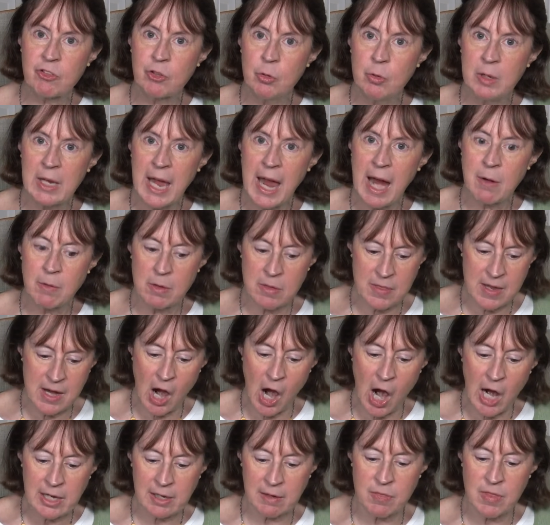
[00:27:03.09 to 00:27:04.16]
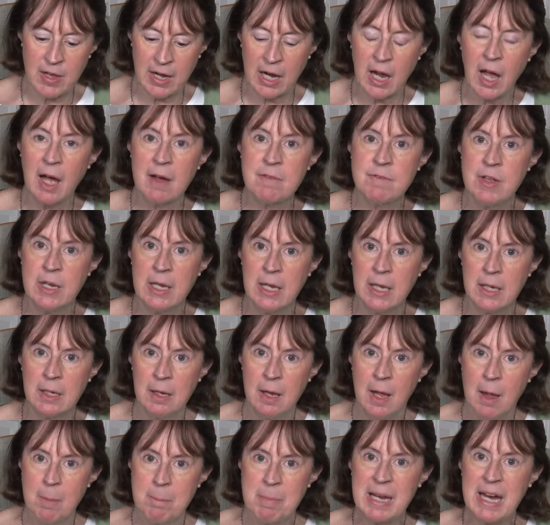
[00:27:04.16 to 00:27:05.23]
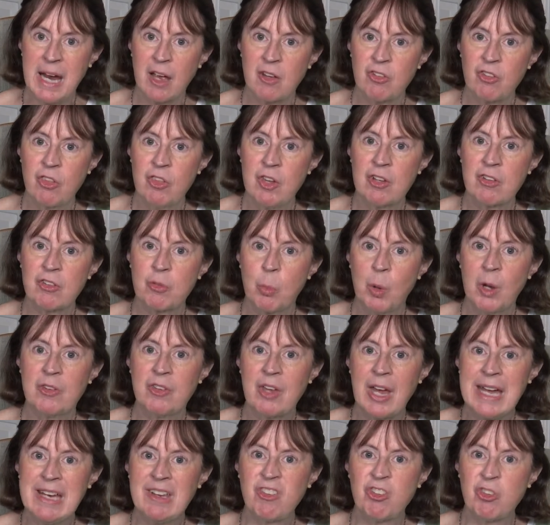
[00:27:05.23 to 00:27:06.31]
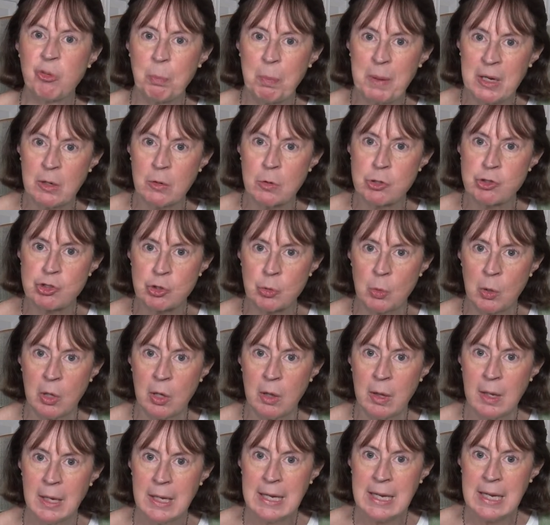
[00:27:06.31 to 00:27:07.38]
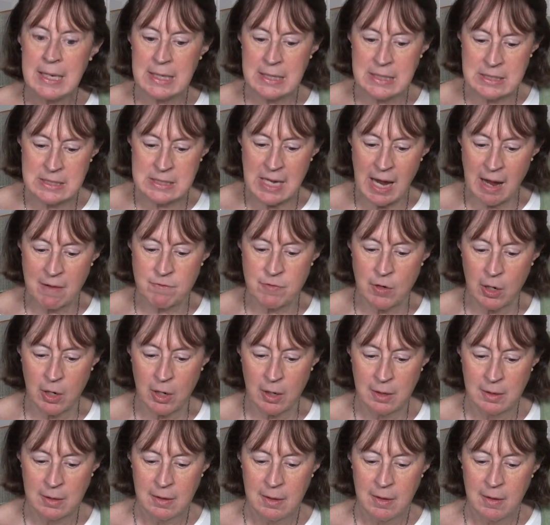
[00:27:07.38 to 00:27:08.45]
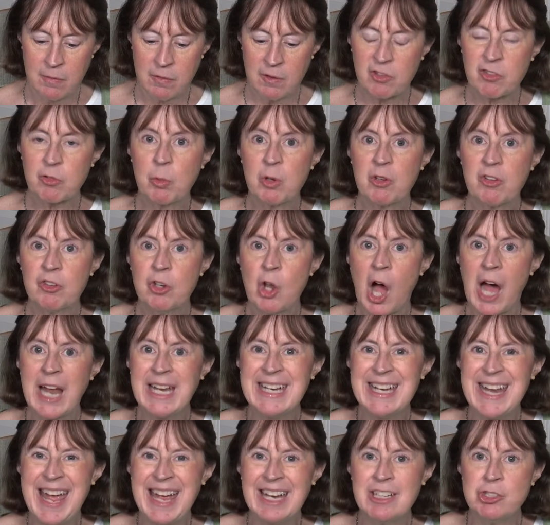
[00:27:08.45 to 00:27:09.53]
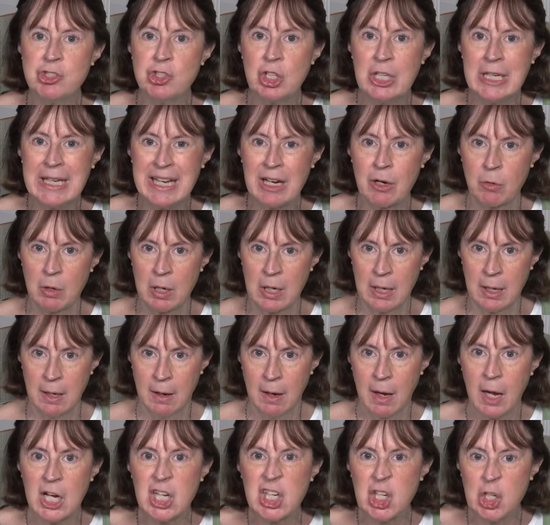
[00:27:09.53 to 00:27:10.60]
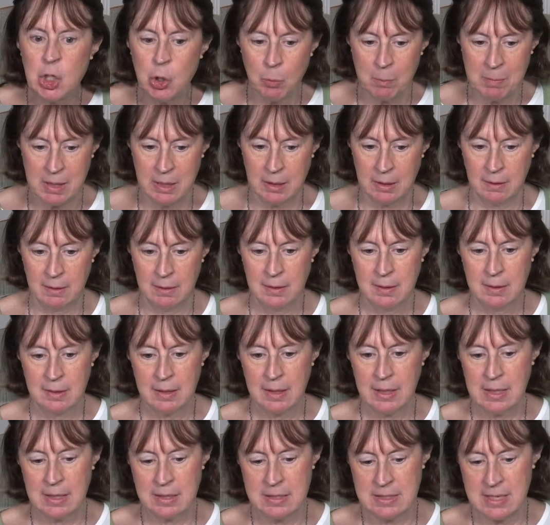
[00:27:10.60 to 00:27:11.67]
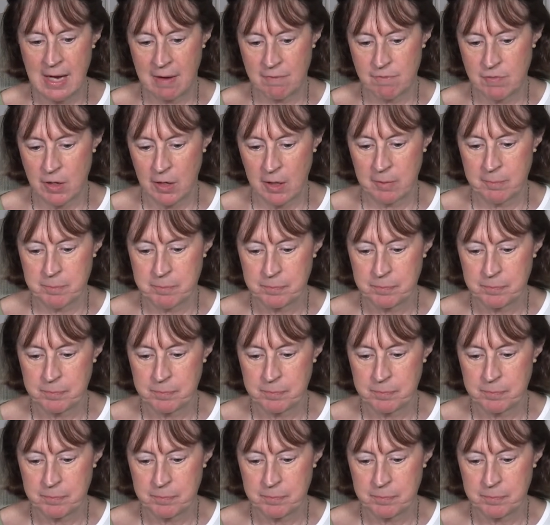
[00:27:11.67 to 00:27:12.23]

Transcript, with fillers: who carry the Ark of the Covenant because this was a spiritual endeavor. This was not an engineering, a human endeavor.